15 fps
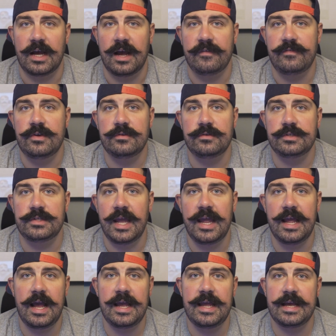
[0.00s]
I've used
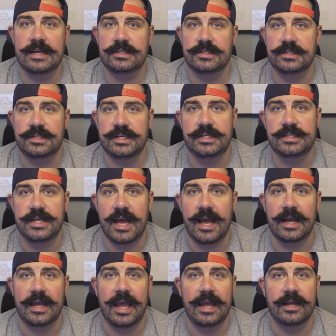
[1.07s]
AIS,
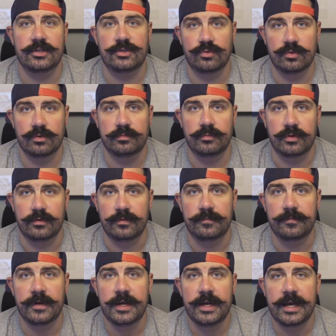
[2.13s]
DTAC, and
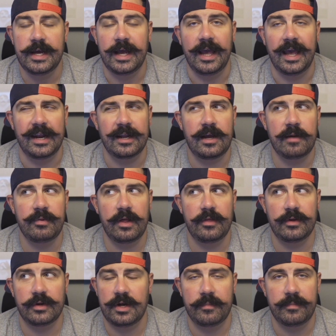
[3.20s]
TrueMove, and a couple
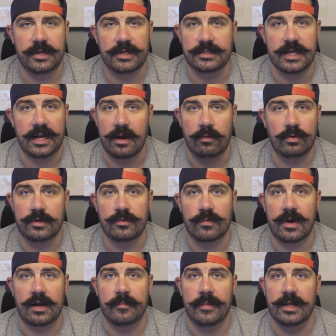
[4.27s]
other companies that I wouldn't
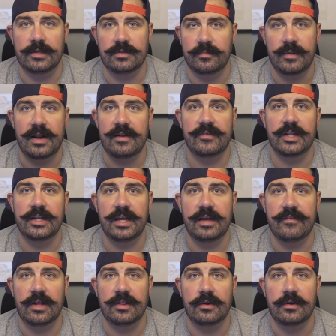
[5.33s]
recommend, so I'm not even going to
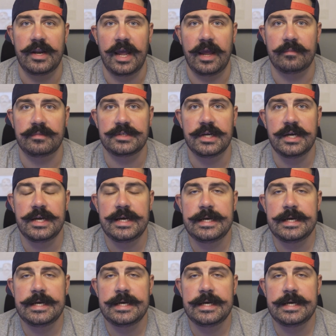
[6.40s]
give out their names.